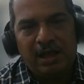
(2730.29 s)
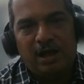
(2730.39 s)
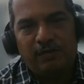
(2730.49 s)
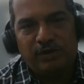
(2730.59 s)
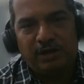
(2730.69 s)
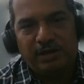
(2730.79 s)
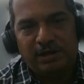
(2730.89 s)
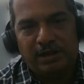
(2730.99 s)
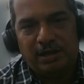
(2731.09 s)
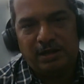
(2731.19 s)

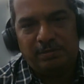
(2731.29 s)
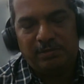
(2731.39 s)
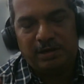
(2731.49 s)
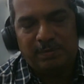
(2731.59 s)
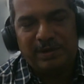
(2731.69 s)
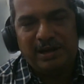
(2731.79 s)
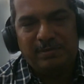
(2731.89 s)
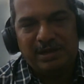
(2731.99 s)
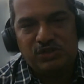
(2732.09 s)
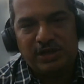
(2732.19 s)
After completing
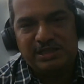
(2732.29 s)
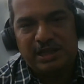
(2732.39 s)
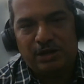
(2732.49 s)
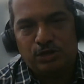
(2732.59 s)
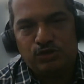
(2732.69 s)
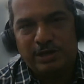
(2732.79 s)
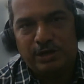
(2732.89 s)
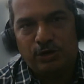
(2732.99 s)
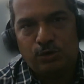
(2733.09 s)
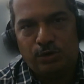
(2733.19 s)
my studies, I'll also
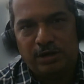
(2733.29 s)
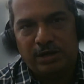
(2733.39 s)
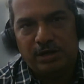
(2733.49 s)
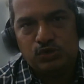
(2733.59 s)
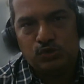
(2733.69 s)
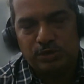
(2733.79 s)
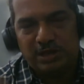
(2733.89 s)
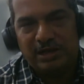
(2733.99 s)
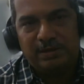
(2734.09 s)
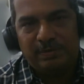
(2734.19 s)
include
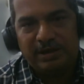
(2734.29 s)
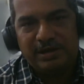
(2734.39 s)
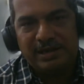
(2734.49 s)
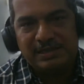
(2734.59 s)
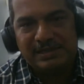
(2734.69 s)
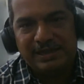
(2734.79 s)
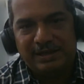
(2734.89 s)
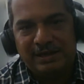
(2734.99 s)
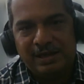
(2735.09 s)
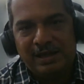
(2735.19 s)
Shodhana Prakriyas
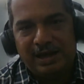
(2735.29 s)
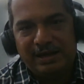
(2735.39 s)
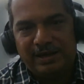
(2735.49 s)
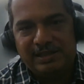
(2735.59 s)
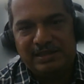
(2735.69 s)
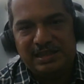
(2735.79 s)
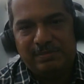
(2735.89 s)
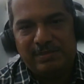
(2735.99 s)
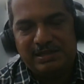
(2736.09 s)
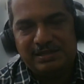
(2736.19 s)
here and try the same
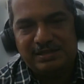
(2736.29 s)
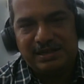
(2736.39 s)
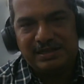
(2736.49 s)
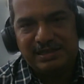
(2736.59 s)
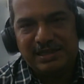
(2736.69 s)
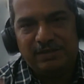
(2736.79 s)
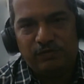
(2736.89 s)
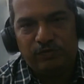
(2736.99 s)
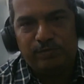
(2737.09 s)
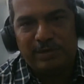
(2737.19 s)
medicines and see if
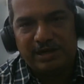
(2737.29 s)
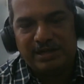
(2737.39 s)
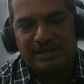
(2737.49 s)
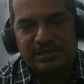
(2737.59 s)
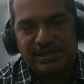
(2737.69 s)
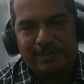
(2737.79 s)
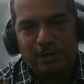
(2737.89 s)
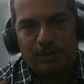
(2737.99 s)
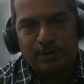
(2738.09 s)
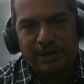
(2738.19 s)
better results can be obtained.